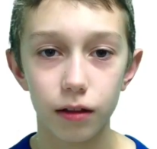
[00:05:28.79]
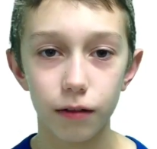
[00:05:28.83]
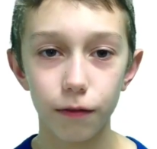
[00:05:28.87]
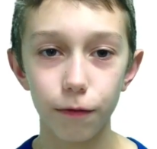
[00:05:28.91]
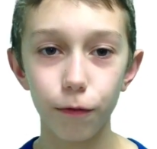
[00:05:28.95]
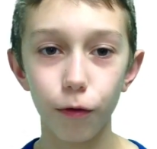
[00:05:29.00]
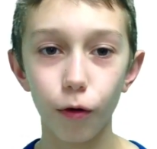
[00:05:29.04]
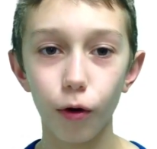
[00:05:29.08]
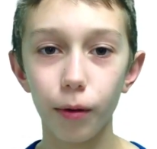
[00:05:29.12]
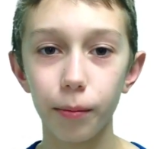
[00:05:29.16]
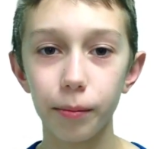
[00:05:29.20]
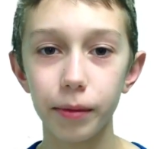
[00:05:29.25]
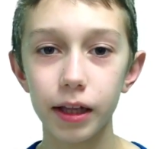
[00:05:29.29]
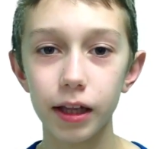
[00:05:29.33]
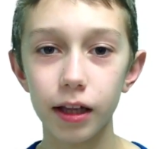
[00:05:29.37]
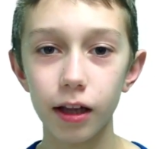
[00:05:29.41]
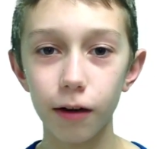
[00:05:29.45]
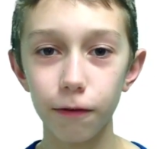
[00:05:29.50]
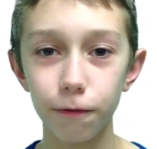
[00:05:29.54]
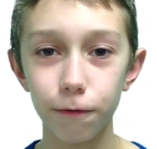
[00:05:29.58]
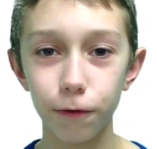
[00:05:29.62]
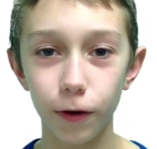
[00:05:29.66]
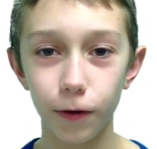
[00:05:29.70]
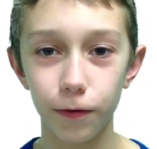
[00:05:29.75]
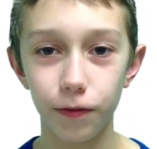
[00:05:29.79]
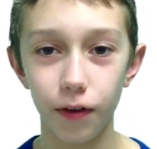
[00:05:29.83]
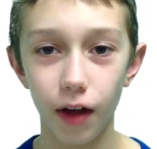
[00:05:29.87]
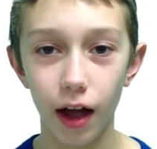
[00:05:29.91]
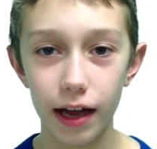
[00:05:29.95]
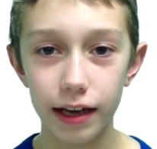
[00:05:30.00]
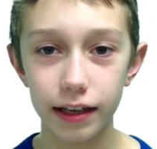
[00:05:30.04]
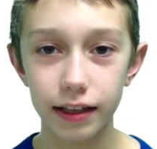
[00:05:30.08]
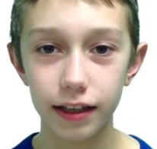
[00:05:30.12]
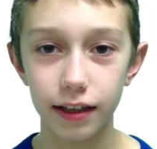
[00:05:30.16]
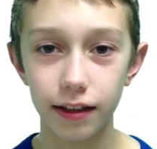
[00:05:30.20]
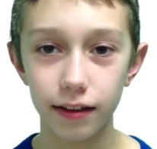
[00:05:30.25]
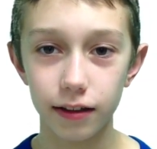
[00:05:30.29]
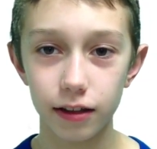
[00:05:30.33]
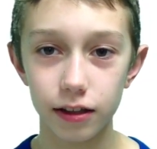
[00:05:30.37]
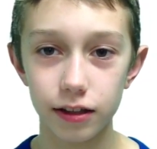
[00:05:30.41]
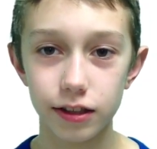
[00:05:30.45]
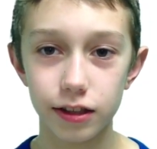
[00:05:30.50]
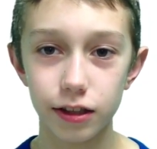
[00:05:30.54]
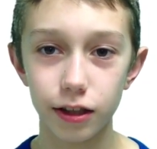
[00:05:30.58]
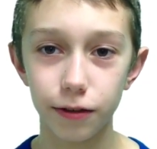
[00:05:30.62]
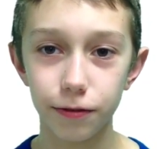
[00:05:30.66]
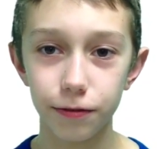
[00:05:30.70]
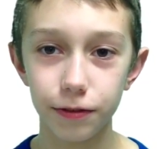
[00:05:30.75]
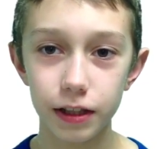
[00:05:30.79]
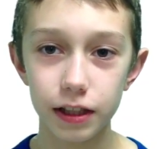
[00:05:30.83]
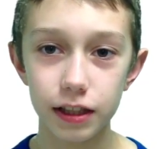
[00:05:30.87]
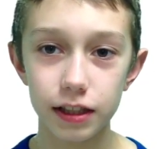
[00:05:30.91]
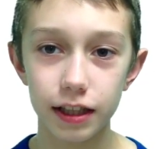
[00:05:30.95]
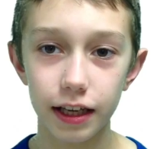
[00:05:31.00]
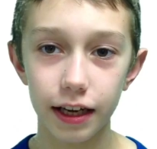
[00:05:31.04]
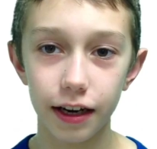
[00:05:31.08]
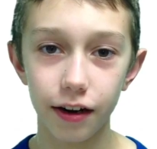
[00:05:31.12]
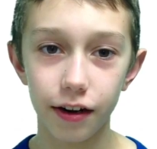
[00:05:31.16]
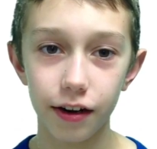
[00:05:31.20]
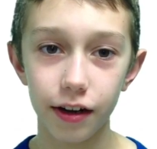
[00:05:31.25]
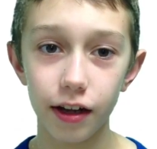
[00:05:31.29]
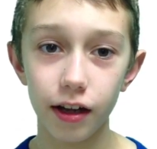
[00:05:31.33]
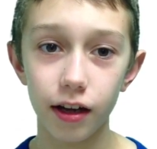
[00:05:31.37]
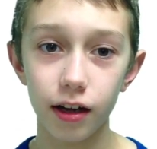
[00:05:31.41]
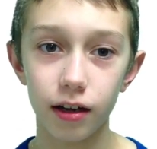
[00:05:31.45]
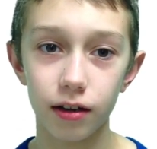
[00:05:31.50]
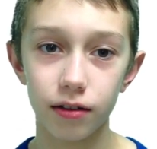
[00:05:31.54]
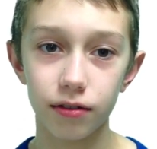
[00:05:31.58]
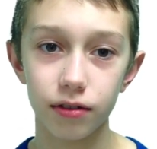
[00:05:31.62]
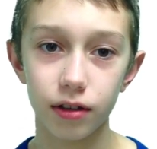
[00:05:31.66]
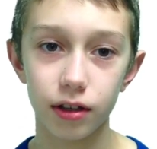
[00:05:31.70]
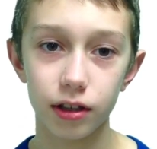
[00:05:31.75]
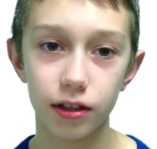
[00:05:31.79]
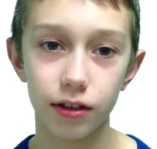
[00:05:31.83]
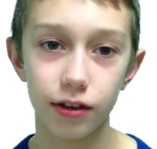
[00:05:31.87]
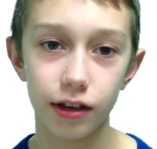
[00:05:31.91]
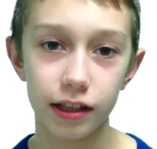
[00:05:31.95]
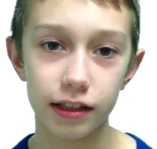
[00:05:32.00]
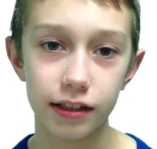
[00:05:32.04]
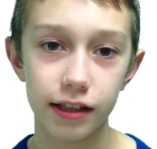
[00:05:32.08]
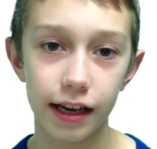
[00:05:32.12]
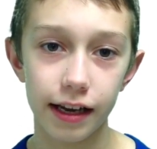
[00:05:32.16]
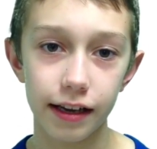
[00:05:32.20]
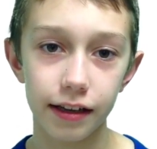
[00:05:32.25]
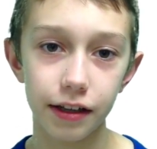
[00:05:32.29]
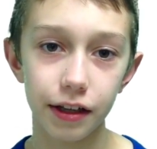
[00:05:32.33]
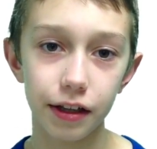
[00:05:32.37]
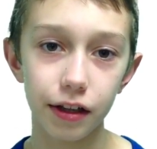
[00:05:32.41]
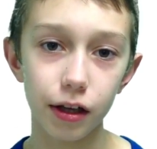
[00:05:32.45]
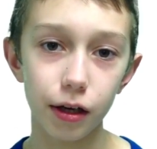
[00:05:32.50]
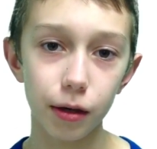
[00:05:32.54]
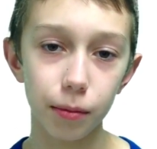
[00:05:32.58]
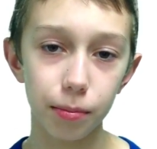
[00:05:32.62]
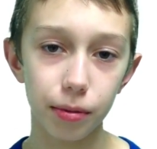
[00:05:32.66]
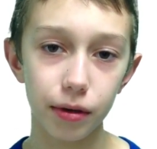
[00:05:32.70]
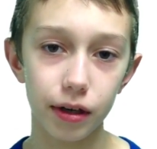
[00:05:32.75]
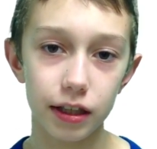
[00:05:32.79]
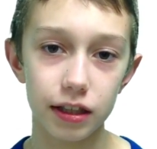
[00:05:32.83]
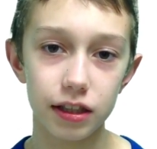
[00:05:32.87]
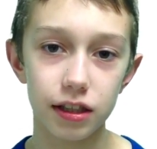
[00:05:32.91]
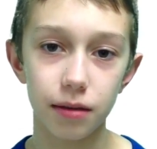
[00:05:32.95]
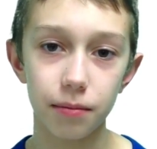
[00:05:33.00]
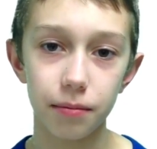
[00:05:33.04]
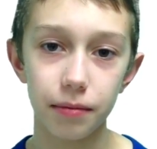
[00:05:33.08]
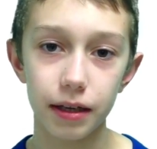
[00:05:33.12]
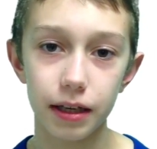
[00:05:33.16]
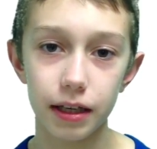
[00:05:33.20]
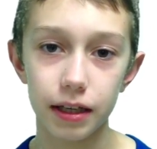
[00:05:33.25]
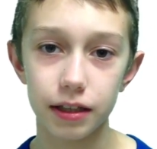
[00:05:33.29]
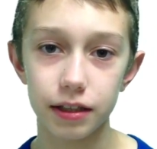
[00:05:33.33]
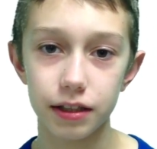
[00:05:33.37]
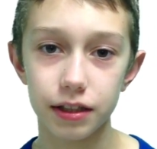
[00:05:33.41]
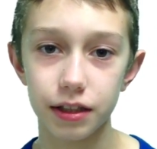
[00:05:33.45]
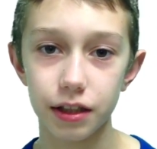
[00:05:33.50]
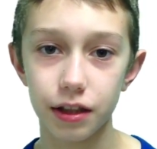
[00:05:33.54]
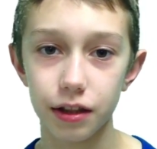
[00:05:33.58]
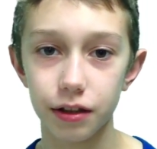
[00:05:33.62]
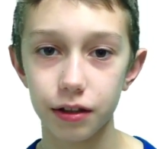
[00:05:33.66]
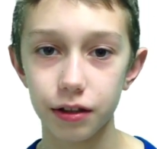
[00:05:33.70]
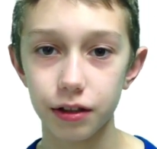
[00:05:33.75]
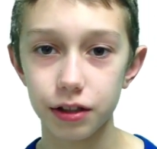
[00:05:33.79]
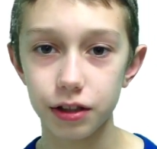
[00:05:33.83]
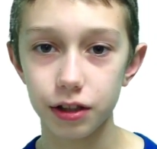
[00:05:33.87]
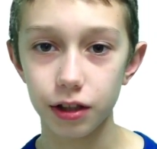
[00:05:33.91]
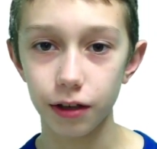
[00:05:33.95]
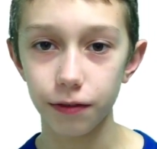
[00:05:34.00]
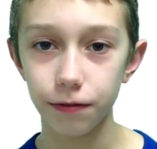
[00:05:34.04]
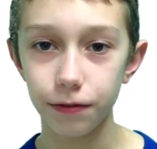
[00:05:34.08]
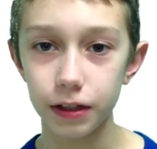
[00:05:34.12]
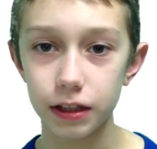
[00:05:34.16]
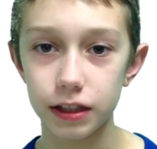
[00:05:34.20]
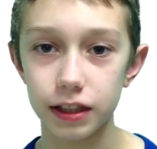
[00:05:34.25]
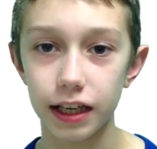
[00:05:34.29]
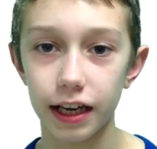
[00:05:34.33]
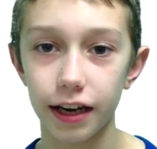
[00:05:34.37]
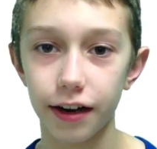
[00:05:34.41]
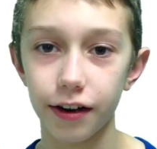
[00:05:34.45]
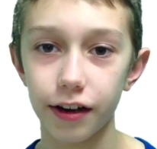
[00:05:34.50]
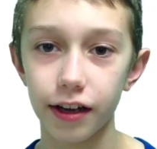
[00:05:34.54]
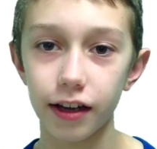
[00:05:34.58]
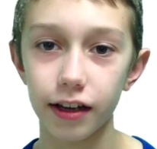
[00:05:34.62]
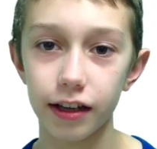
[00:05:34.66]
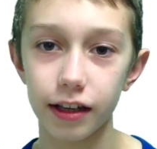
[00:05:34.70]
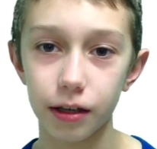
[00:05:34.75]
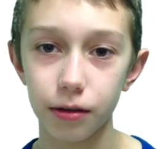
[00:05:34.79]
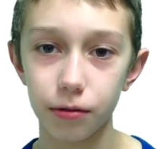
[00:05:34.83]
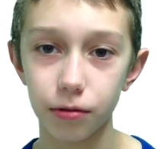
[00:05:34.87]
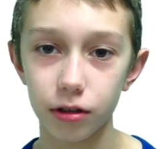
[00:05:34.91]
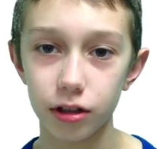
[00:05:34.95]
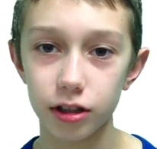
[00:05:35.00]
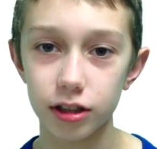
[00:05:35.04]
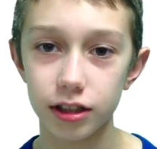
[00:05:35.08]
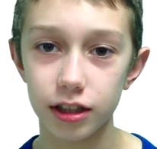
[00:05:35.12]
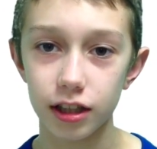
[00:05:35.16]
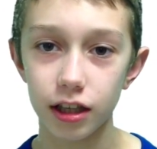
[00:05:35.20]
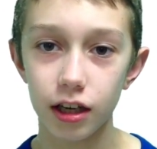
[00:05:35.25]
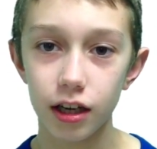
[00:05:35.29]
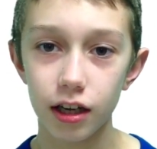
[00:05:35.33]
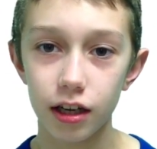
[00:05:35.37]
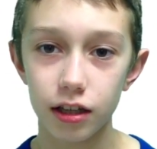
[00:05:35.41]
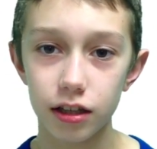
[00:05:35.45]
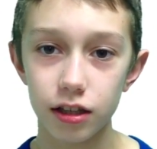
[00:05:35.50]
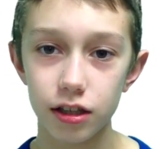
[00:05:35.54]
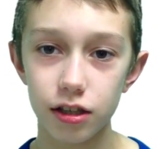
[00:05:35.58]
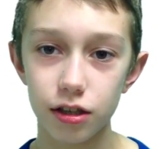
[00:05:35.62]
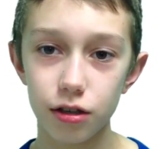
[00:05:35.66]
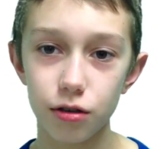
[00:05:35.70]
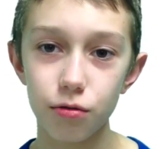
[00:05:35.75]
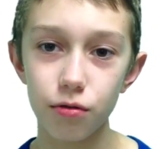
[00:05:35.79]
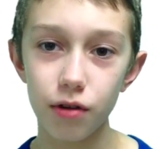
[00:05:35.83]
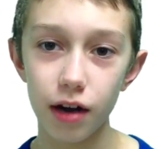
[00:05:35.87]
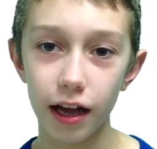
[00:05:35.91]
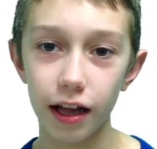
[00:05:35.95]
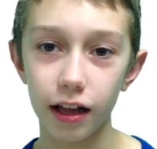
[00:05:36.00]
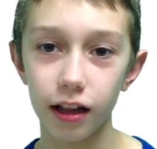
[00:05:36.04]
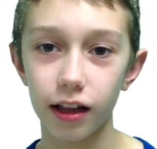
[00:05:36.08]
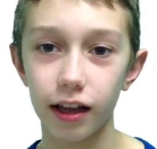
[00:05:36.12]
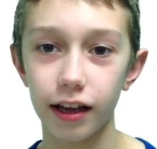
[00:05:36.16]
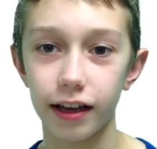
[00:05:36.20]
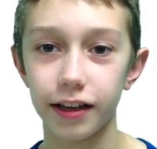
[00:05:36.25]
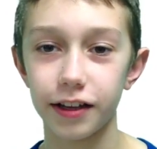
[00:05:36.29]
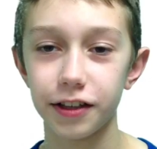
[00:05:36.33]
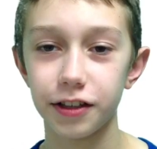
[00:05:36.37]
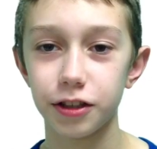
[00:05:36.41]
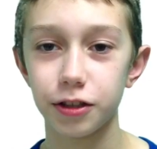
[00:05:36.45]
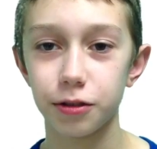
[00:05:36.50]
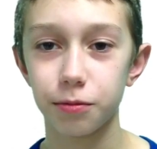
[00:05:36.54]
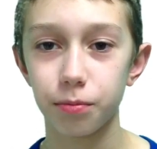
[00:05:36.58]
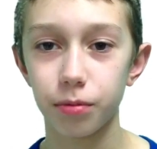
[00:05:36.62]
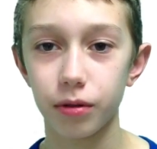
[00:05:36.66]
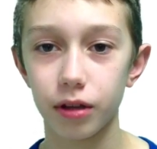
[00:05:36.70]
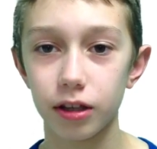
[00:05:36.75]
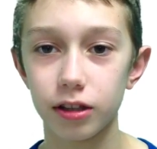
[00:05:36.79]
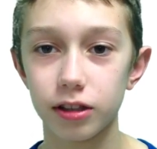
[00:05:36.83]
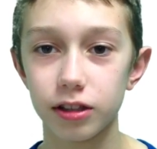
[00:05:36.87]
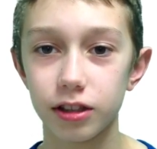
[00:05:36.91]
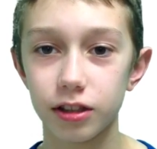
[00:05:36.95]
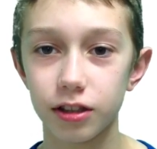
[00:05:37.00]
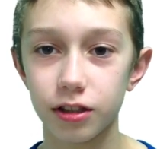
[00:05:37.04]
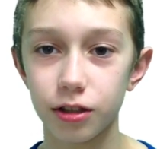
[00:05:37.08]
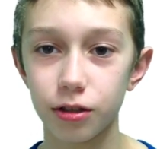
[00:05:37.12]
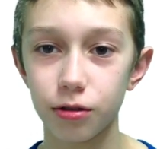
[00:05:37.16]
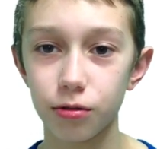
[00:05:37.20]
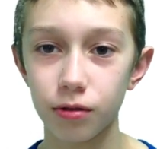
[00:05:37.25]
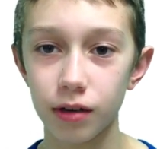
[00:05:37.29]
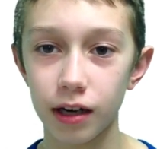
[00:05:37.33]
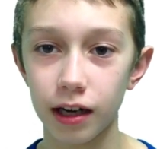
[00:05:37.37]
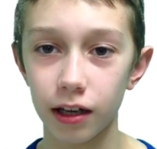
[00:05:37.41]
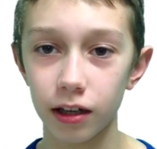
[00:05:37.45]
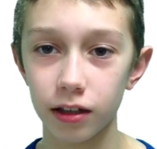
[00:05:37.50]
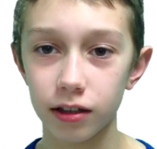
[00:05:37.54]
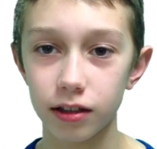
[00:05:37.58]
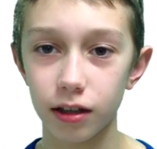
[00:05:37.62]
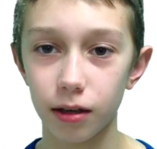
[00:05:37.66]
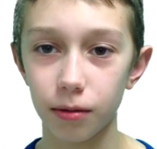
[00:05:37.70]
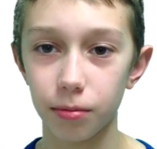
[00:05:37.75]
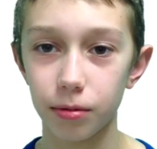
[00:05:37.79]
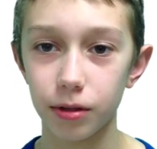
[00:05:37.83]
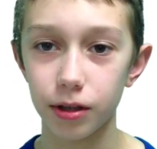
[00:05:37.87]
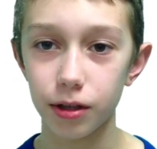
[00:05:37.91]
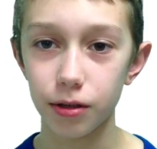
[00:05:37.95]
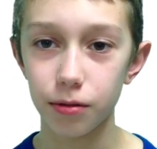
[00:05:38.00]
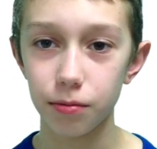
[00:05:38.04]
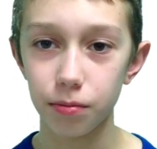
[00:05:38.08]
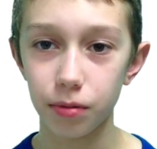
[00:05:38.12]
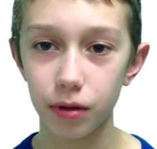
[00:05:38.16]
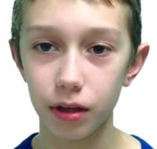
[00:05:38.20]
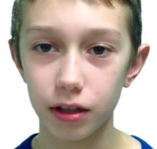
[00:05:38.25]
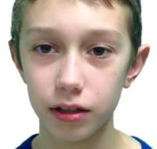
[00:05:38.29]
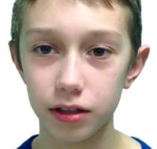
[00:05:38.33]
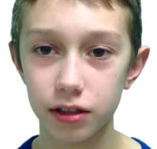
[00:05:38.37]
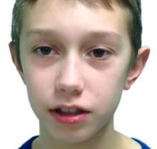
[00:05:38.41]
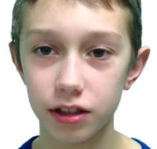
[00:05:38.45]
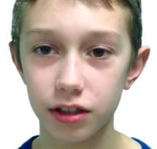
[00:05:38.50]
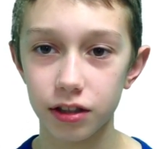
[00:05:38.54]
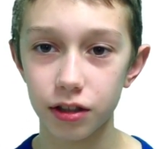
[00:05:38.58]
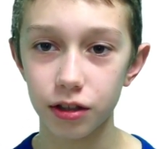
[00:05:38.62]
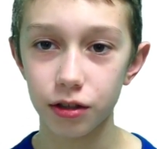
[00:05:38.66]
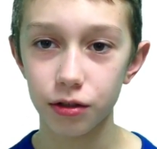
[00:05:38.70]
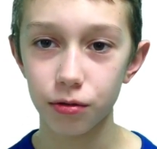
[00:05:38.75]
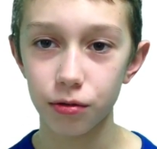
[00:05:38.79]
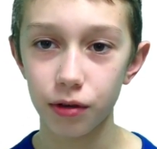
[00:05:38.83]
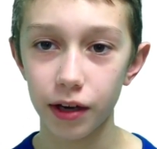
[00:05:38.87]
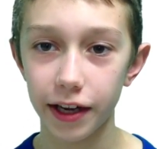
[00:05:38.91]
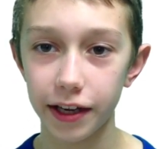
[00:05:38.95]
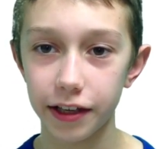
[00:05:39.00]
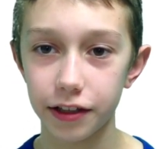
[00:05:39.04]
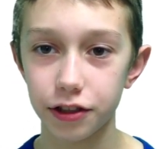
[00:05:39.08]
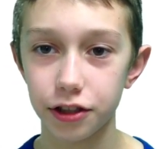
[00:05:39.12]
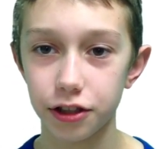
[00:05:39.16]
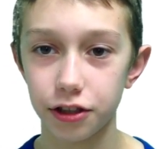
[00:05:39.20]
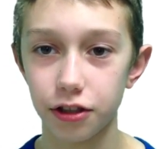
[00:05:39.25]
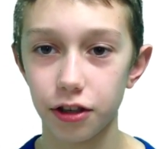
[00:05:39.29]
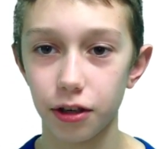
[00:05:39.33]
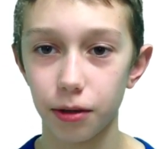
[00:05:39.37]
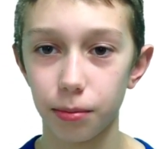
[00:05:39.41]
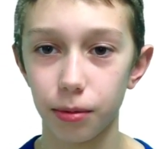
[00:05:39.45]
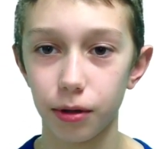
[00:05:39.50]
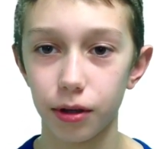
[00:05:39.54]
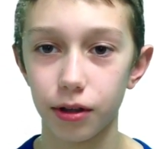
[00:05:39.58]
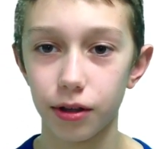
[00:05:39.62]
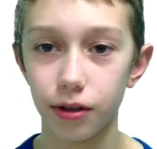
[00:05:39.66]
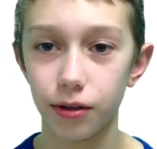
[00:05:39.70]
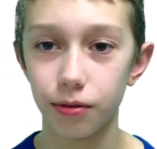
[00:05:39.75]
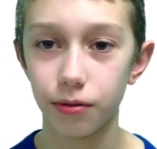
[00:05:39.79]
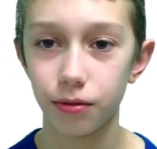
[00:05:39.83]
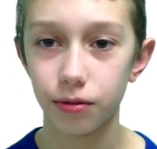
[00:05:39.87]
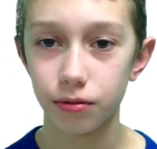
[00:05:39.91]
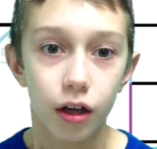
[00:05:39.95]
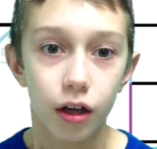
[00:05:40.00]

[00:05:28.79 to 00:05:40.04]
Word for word: The formula for finding the surface area of a rectangular prism is Surface area equals 2LH plus 2LW plus 2HW.